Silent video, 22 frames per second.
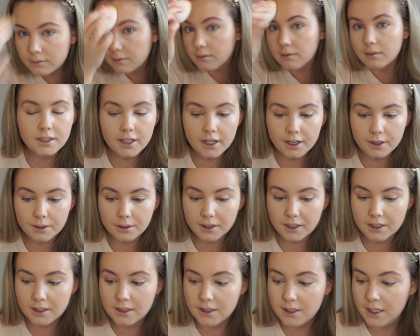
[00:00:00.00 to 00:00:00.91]
So
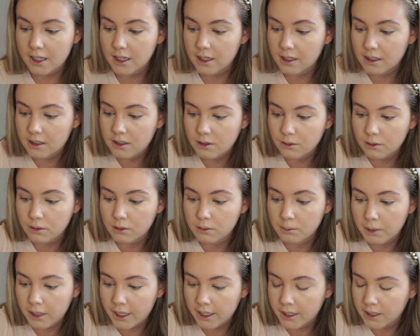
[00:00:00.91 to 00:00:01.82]
concealer's all
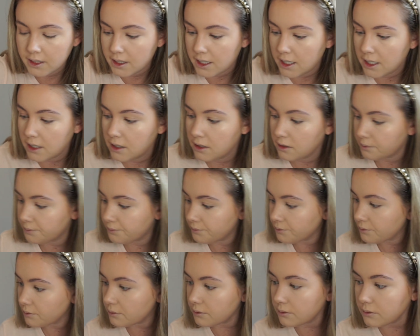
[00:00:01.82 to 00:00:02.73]
blended.
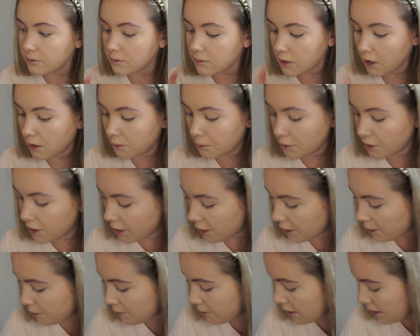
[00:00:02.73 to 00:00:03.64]
I'm going to go
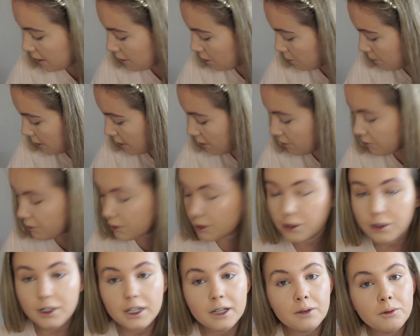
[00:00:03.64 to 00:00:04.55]
in with a little bit of a
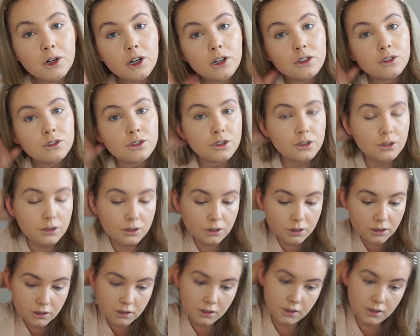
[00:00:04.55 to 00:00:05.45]
cream contour.